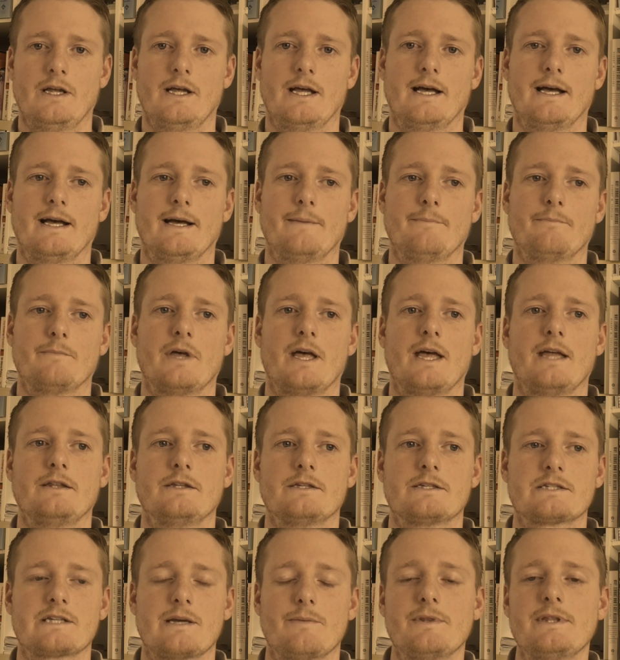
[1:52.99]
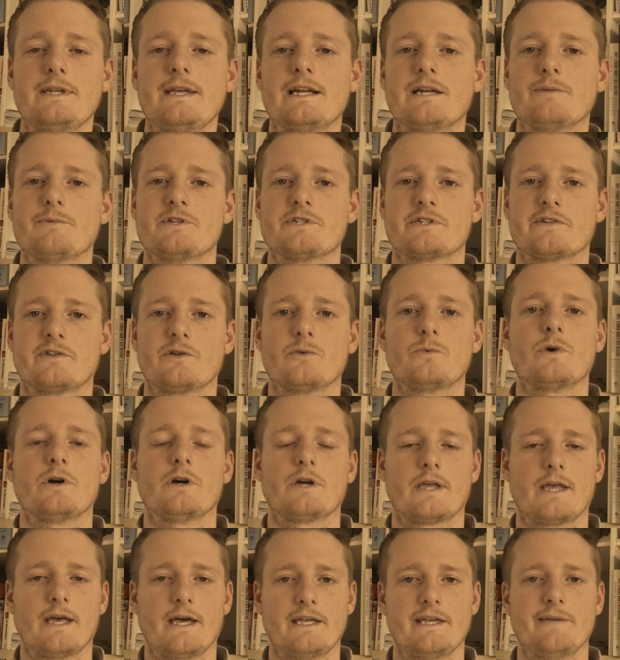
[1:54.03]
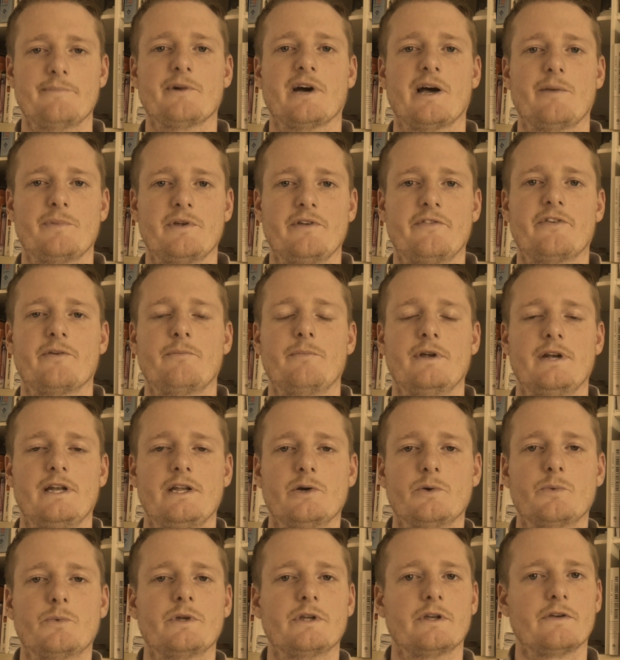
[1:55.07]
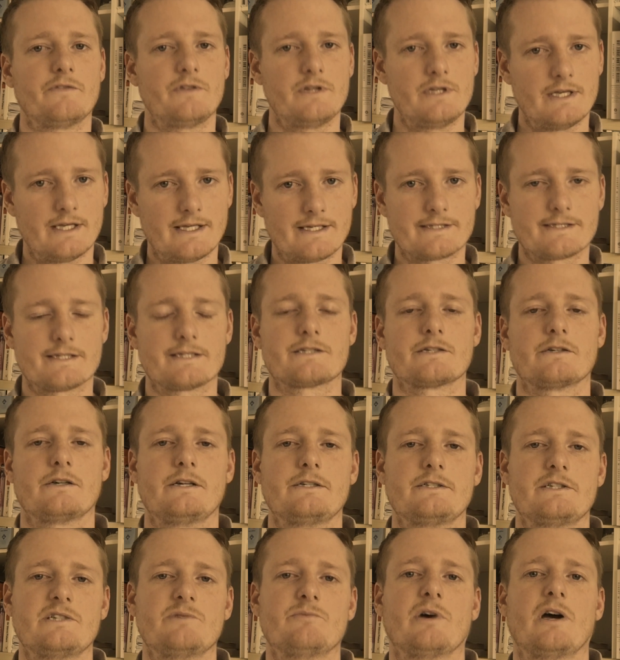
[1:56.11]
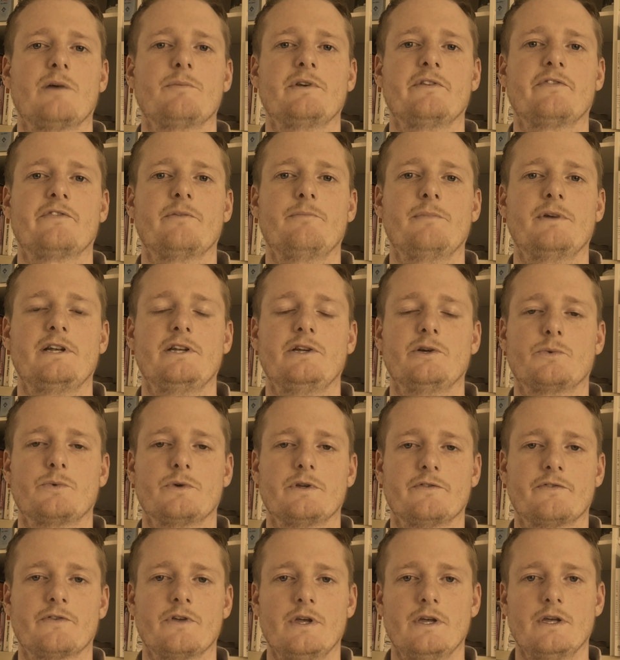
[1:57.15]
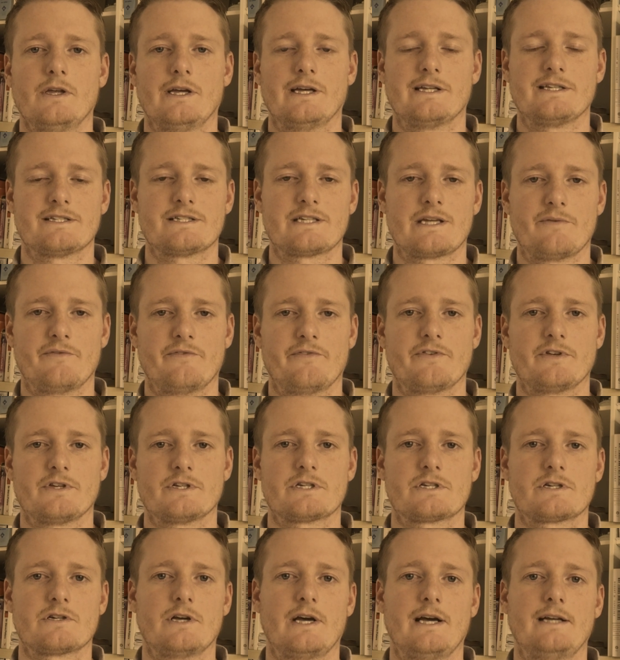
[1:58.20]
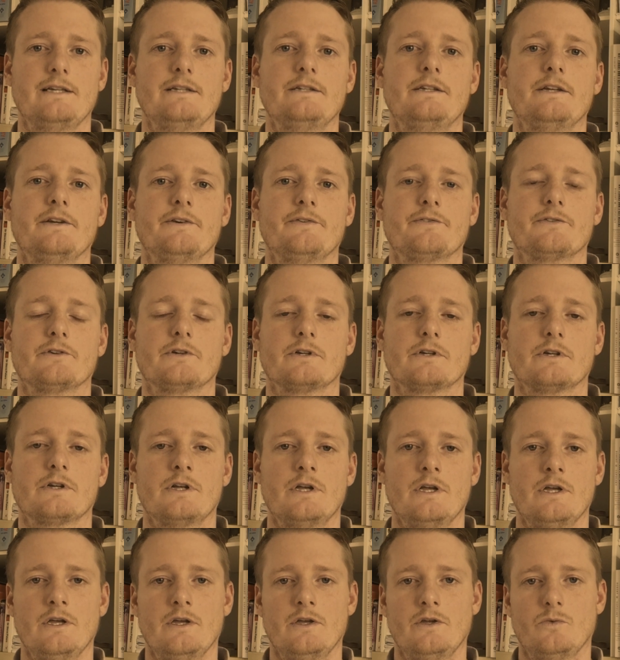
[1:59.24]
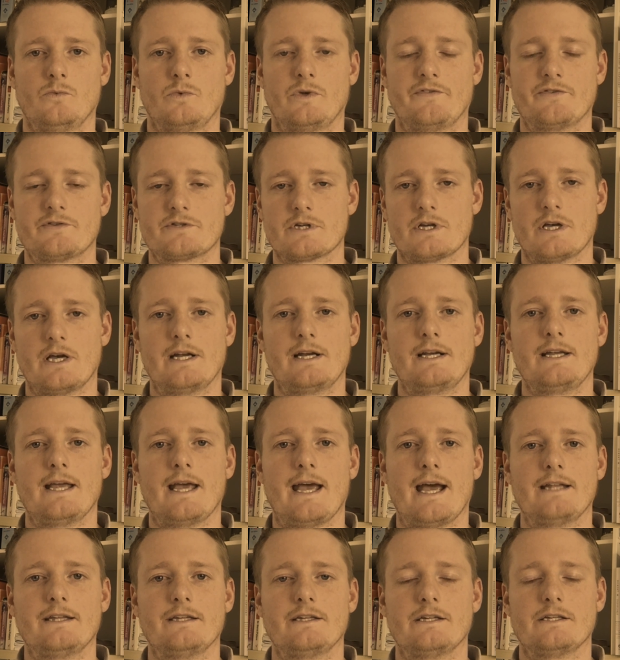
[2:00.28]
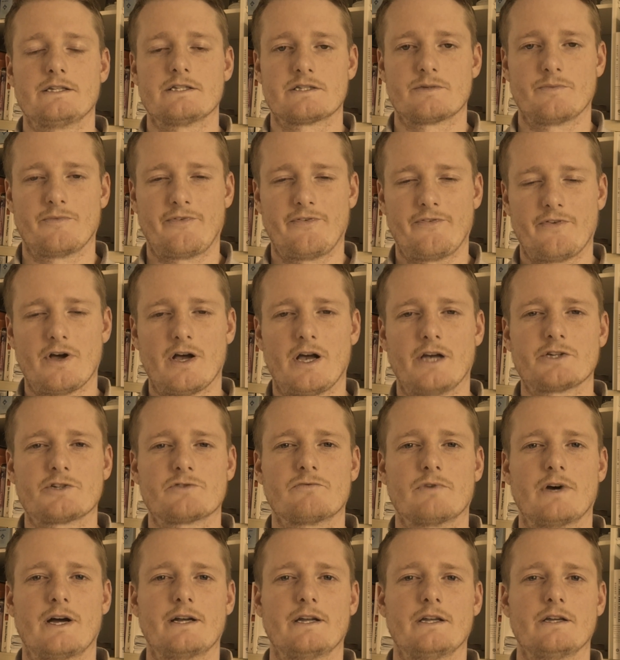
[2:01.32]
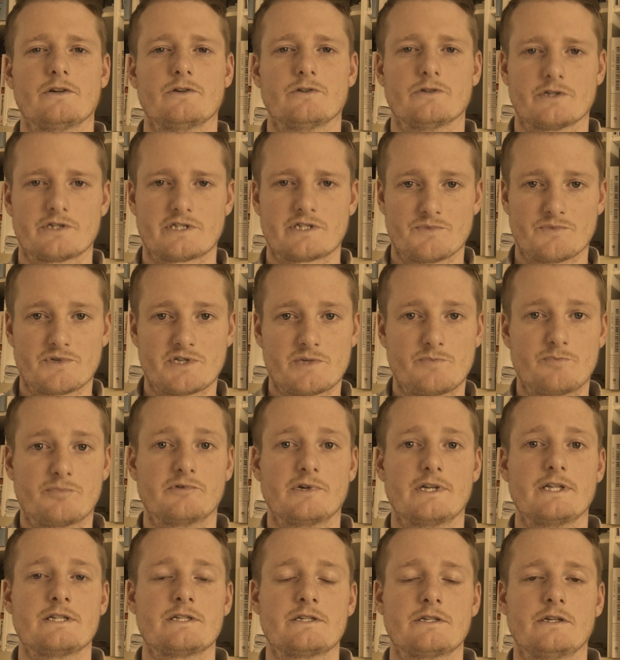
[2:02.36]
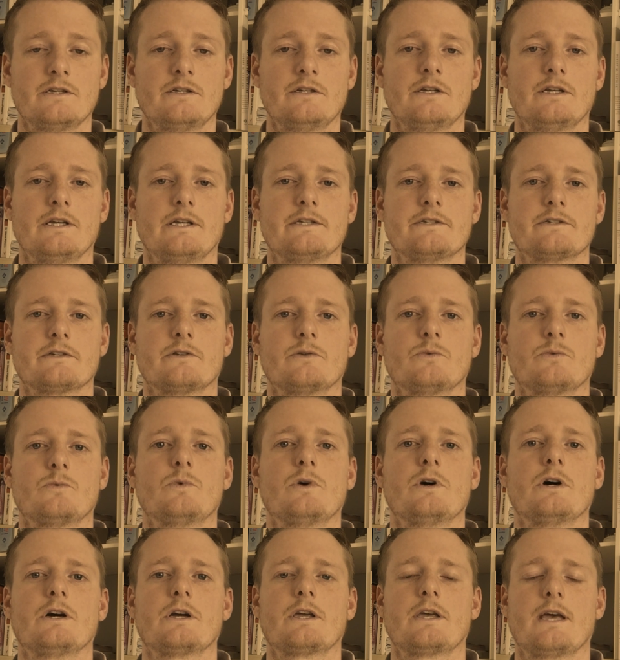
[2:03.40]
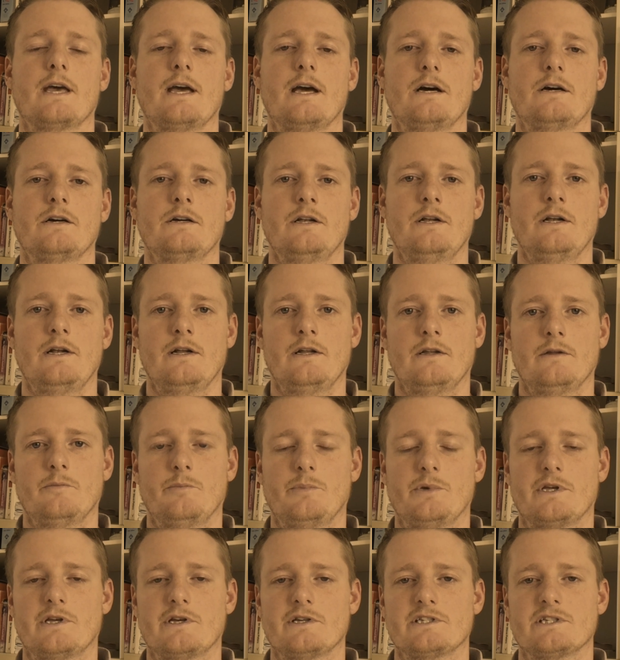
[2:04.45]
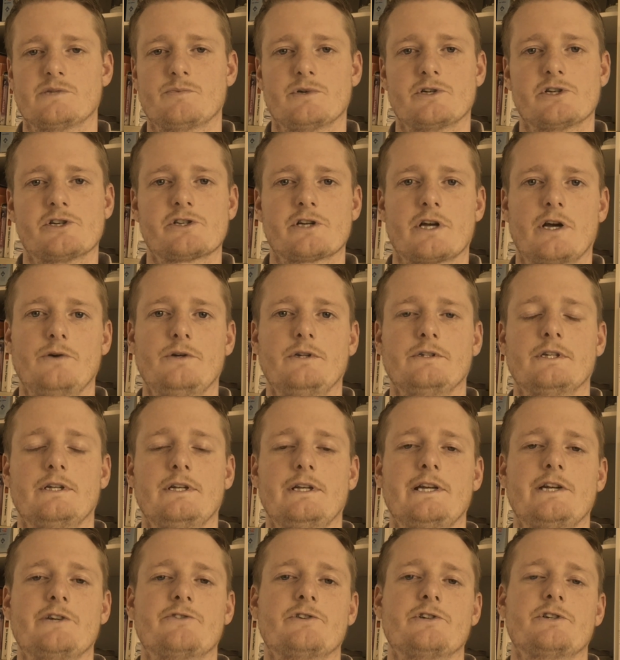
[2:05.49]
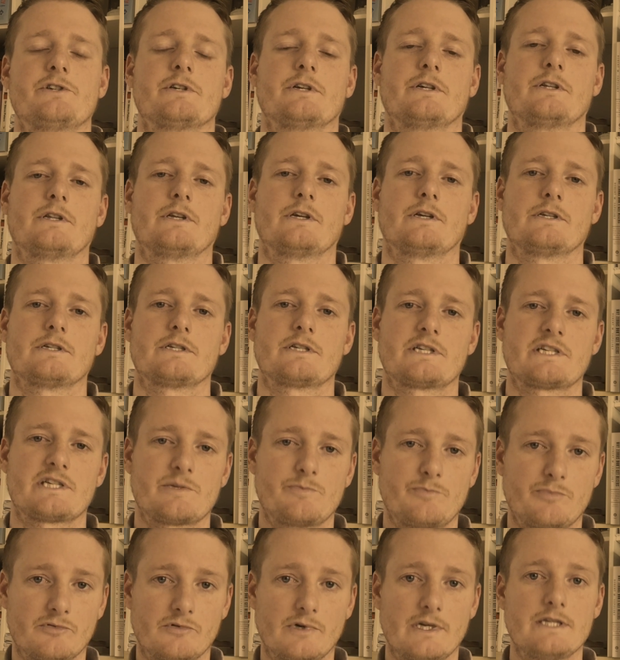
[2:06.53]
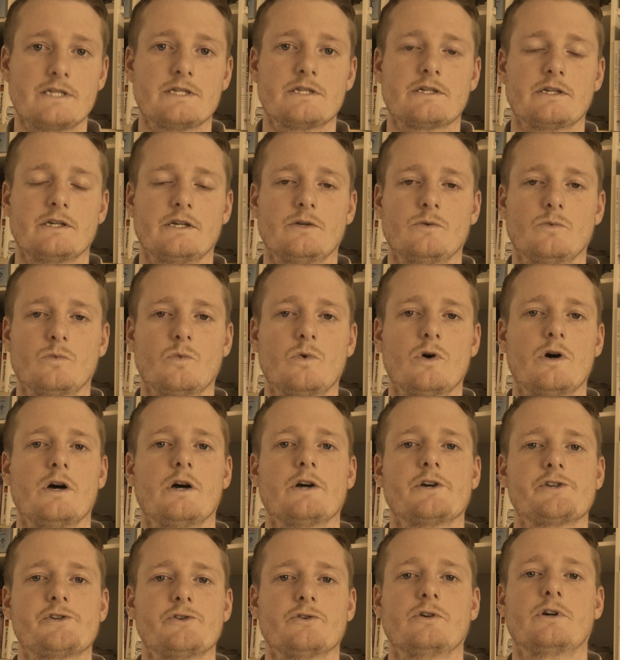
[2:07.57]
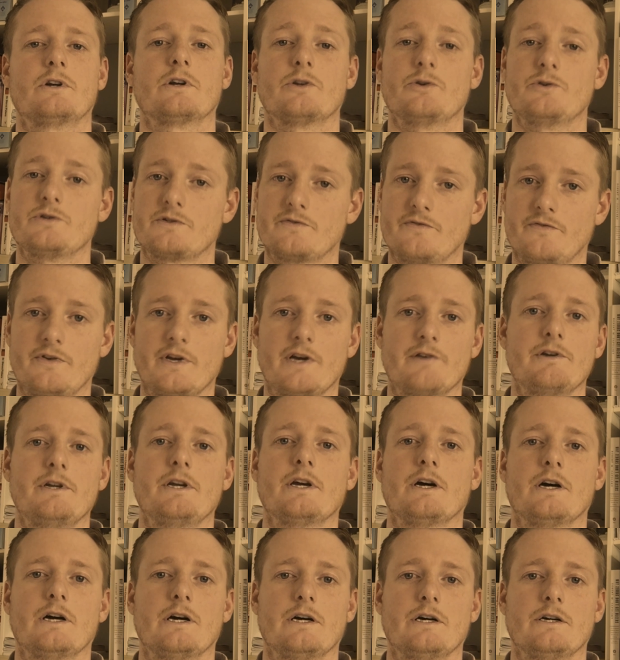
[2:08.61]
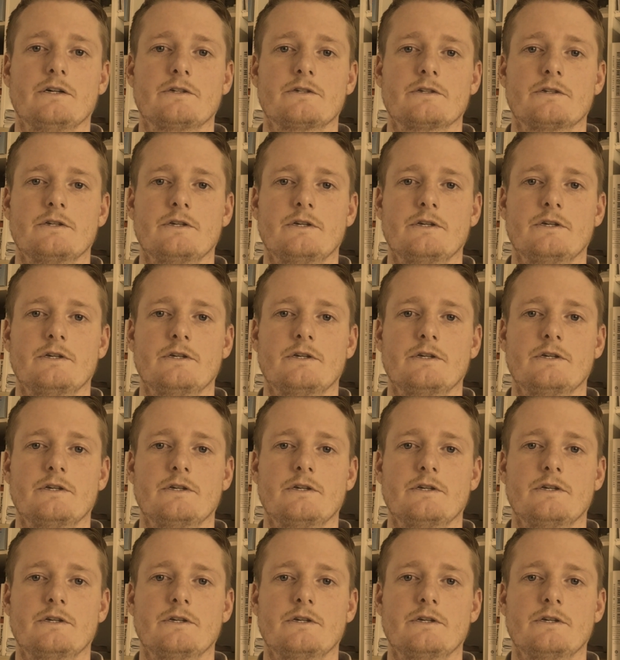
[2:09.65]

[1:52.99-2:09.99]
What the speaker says: And some of the elements of the workout you might be familiar with, the exercises you might be familiar with, and something slightly different. We've certainly added in some fast running or sprinting into the workout, because it's been shown in the literature that sprinting works your glutes very hard.